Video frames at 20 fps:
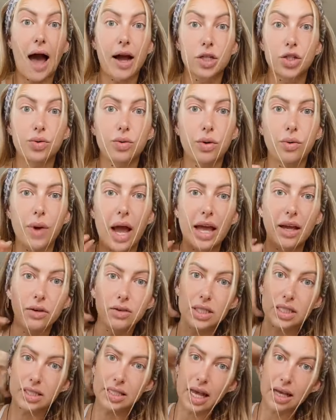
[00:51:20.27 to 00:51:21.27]
actual way
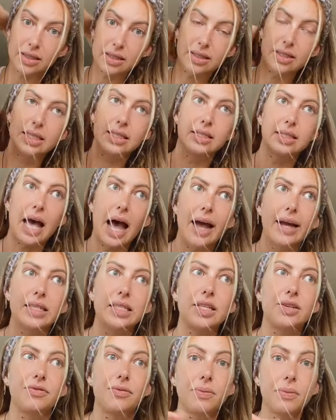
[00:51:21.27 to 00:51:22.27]
you just
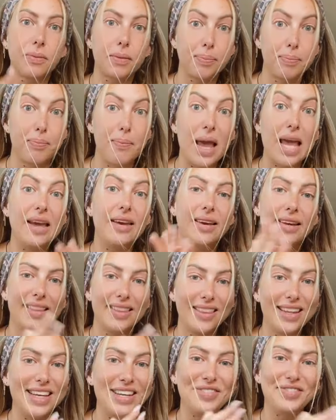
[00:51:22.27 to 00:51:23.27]
decide to make
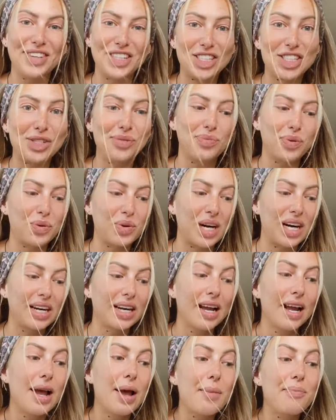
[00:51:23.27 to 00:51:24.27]
the vision
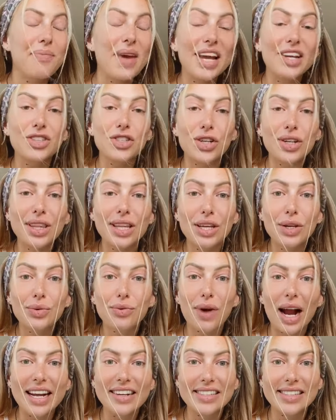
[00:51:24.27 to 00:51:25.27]
board, make sure that
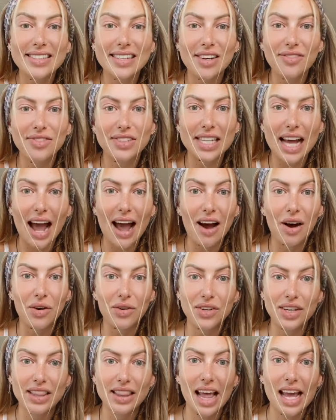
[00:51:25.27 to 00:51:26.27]
you write stuff
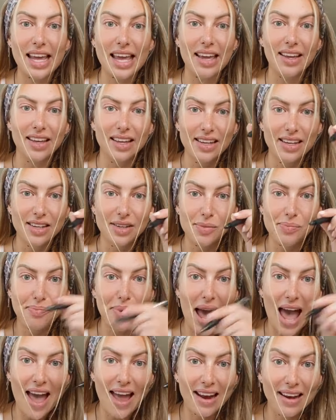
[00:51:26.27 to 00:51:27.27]
down, like
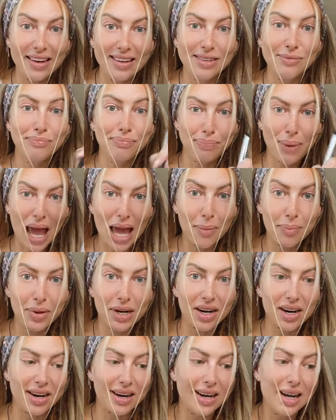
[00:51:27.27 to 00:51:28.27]
pen,
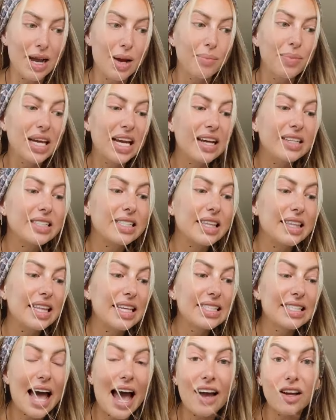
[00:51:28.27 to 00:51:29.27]
paper, because
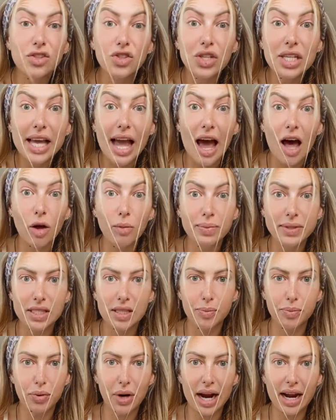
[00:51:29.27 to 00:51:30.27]
this actually
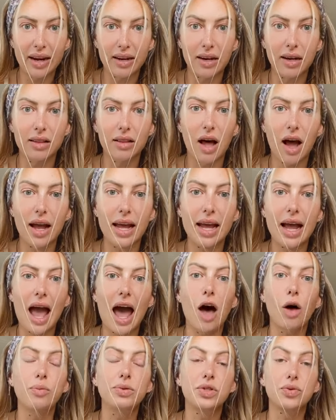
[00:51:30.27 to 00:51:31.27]
helps the brain a lot. It
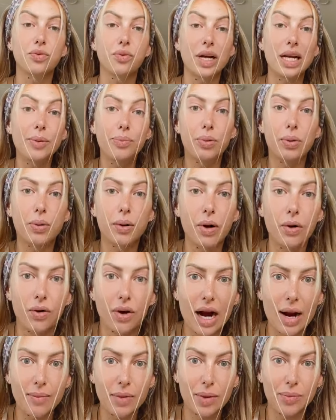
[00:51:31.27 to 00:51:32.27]
helps
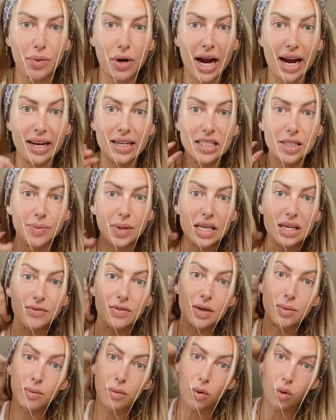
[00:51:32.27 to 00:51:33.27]
reprogram the brain to be
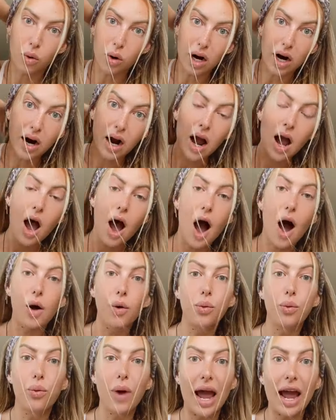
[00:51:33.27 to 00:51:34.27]
even more
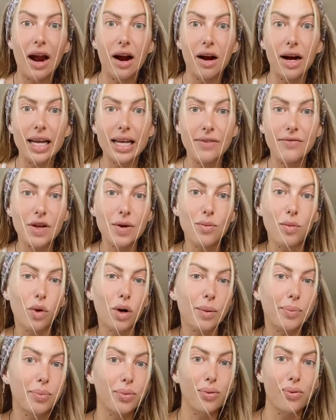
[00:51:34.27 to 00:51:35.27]
aware, even
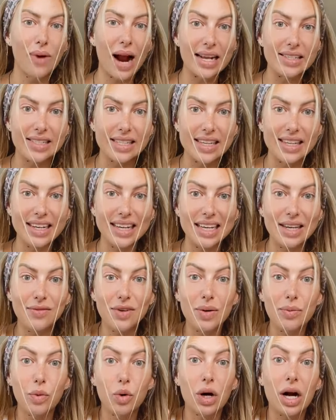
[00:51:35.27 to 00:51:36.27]
more present,
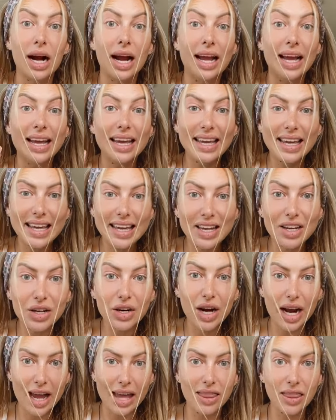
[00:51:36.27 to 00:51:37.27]
even more
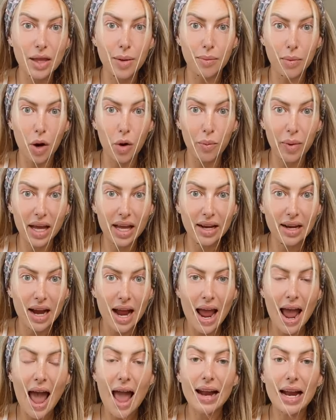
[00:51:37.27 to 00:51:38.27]
here in the
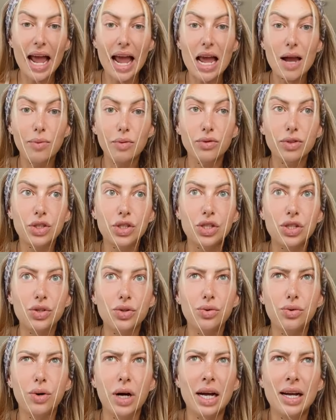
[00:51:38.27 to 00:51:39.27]
moment, and able
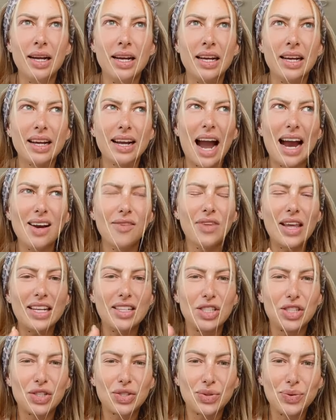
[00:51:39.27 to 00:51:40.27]
to kind of
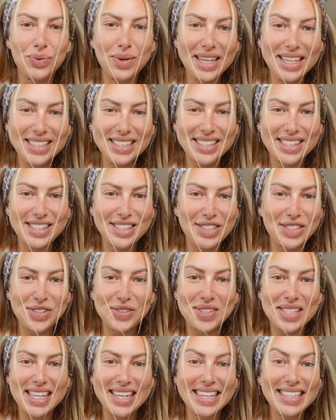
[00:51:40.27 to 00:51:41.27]
like squeeze the
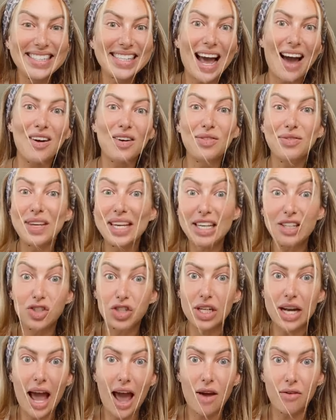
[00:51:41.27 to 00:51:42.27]
juiciness out of
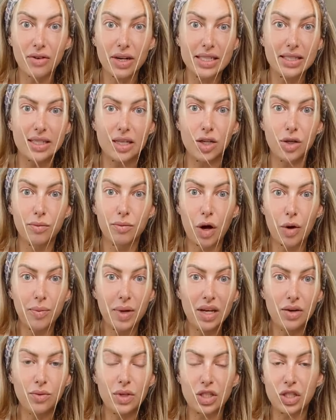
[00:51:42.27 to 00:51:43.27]
each and every single
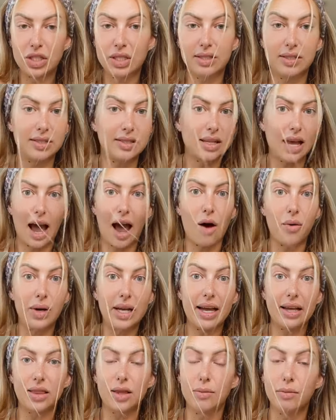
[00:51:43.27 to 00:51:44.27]
moment, which is
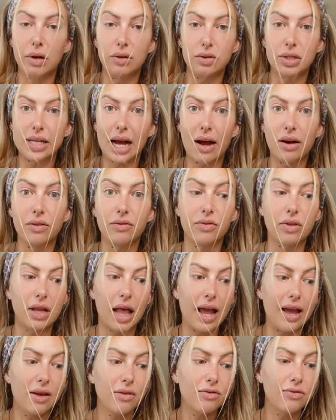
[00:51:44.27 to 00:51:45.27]
how we get the most out of
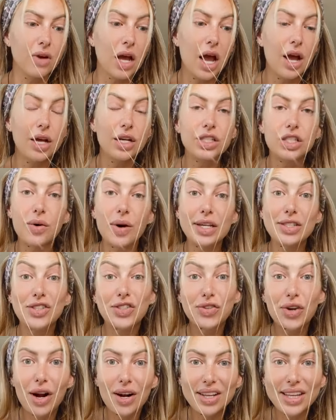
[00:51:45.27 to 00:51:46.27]
life. So I
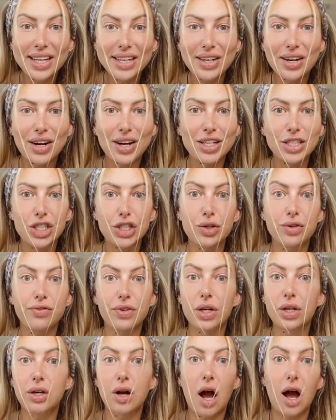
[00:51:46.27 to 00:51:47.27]
strongly encourage you,
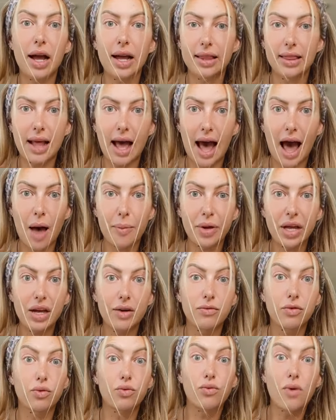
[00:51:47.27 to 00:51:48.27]
if you're not in the
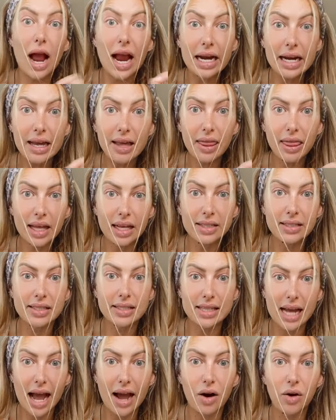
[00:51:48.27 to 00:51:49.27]
habit of writing
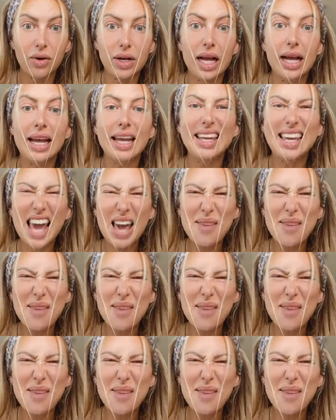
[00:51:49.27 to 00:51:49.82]
things down,